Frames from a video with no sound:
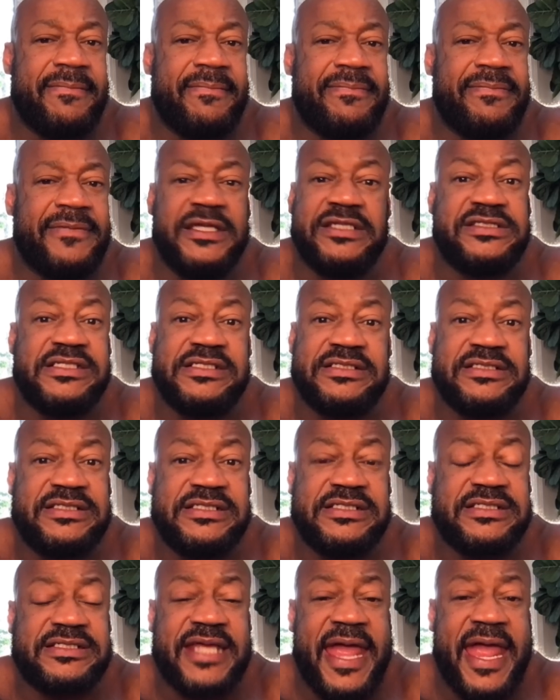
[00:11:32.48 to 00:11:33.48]
this
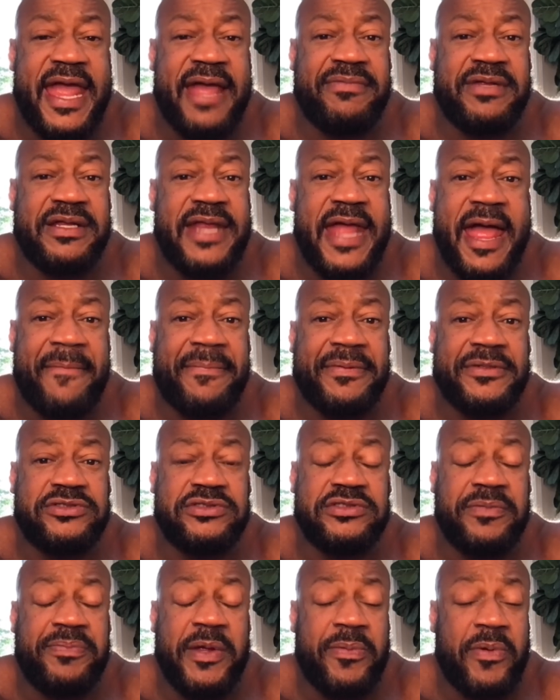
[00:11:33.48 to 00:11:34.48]
scam didn't happen
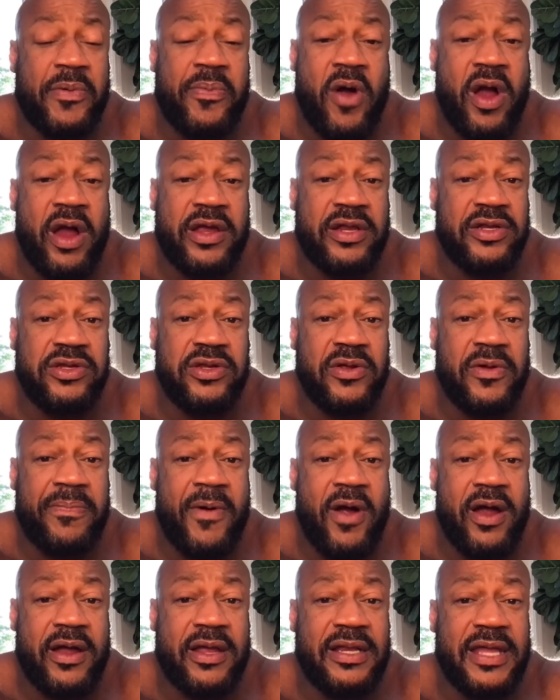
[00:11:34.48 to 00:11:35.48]
to the people parking in your
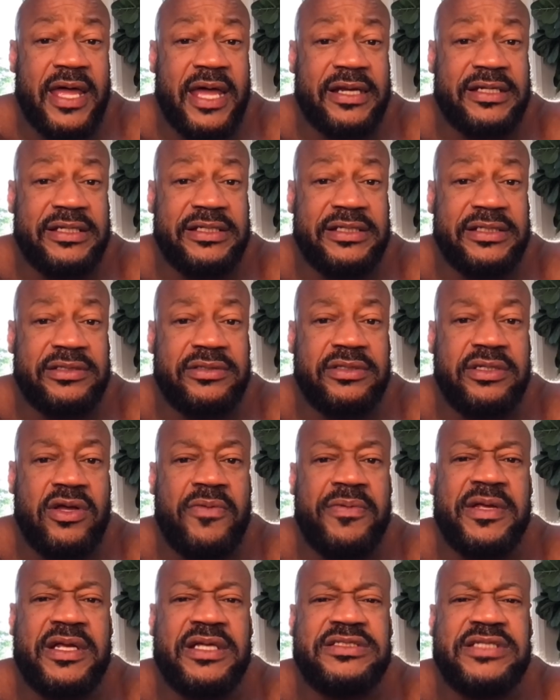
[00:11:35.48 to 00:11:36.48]
parking lot again? No,
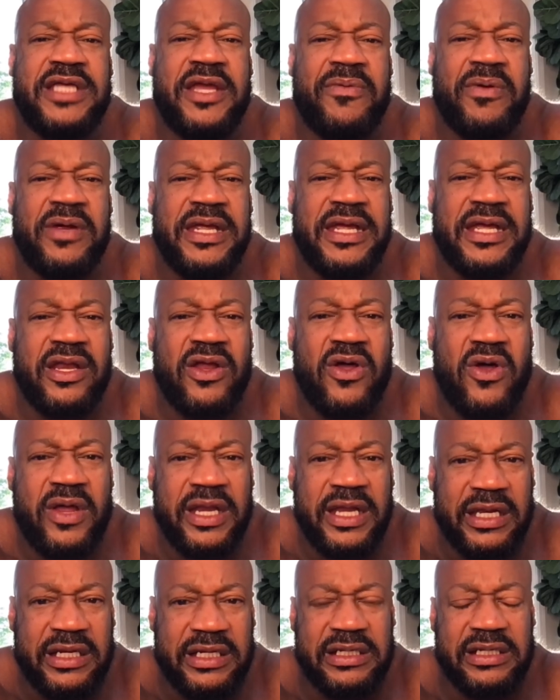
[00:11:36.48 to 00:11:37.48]
because they were in
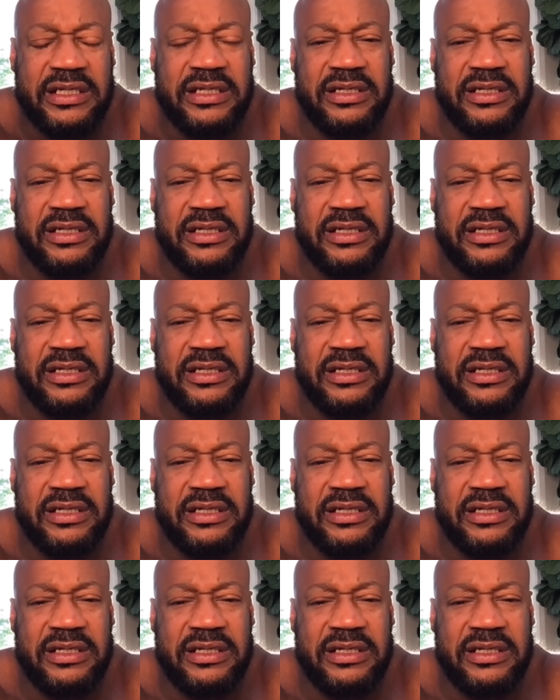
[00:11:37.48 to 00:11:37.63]
on it.